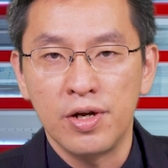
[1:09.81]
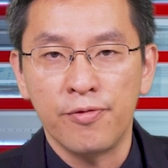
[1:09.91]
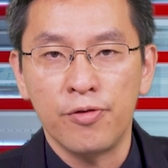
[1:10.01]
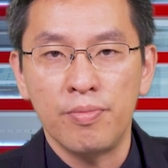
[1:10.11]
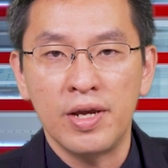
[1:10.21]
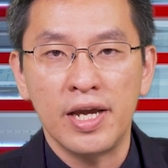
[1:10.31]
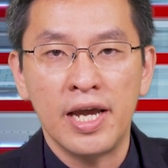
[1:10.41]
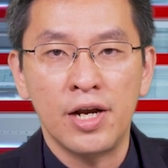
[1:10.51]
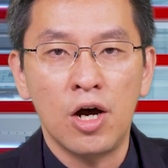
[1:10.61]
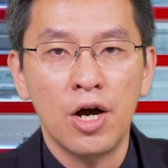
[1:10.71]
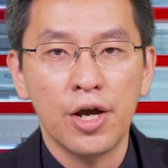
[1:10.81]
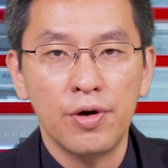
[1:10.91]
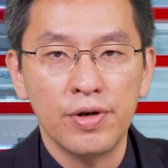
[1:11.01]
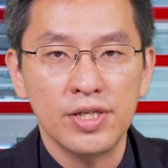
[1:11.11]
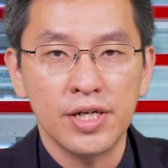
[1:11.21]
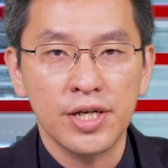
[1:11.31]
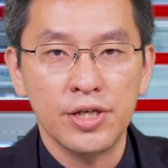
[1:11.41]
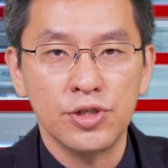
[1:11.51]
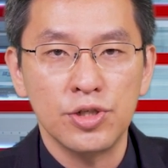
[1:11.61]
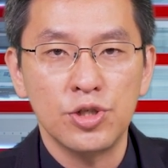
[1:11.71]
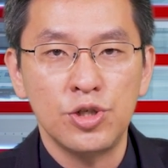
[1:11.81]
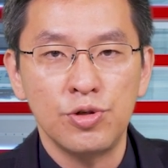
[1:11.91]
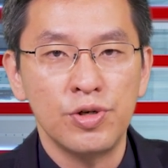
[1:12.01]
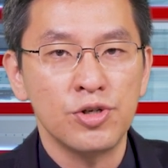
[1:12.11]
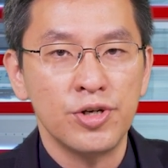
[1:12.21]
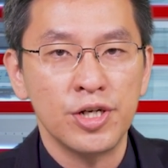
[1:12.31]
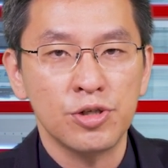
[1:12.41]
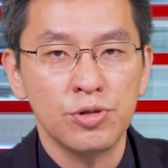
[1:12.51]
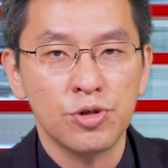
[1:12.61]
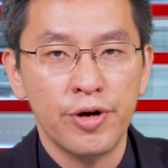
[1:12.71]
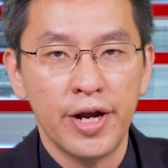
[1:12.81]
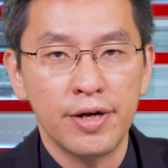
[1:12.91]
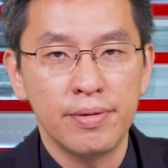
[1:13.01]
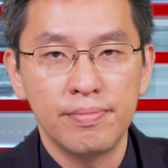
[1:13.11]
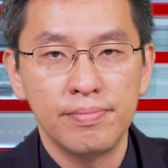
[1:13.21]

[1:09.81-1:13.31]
affirming an ongoing dedication to international trade.